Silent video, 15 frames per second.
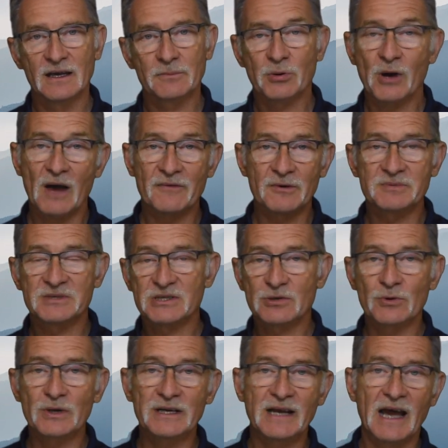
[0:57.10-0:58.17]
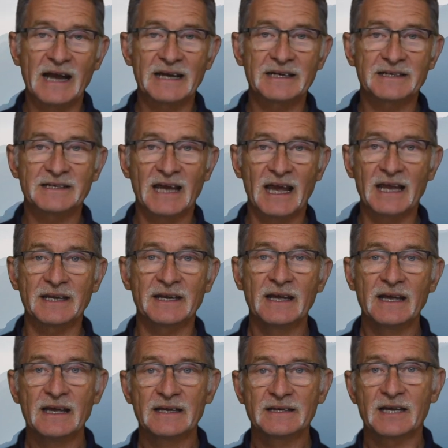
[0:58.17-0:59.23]
Proverbs 3:9 and 10
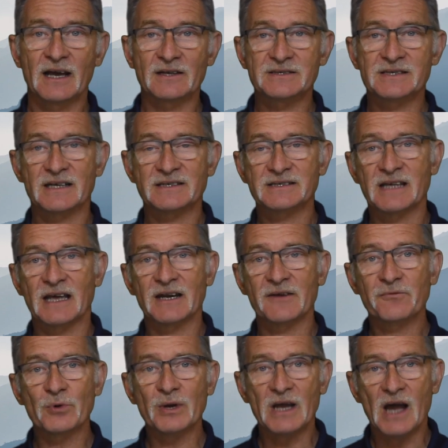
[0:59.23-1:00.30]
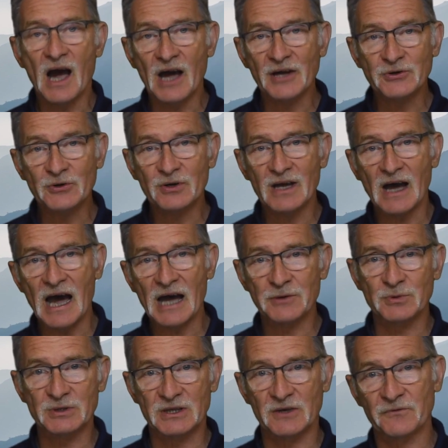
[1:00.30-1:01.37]
tells us that if we honor God
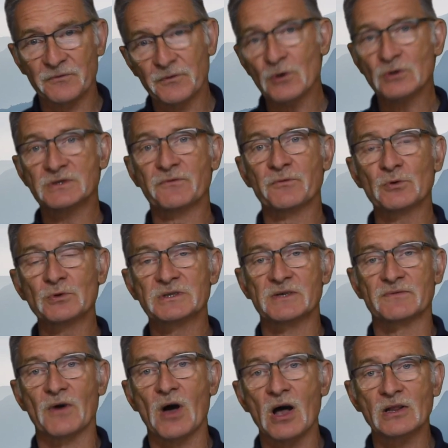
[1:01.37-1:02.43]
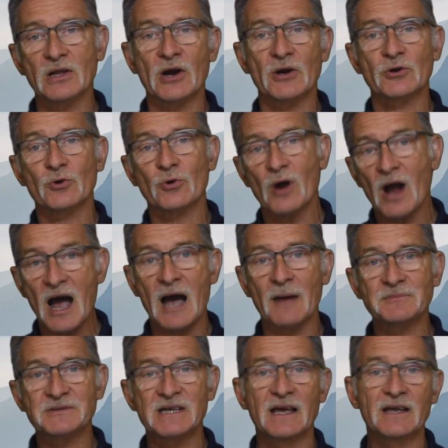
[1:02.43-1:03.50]
with the first fruits of all our
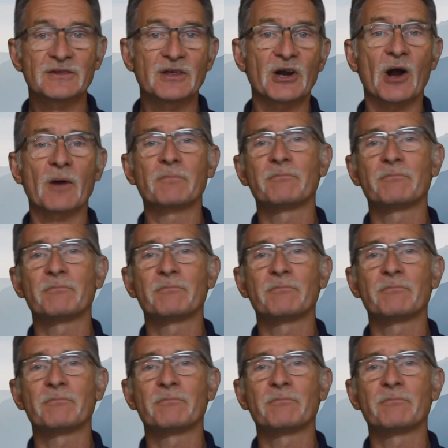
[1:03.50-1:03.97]
crops, then our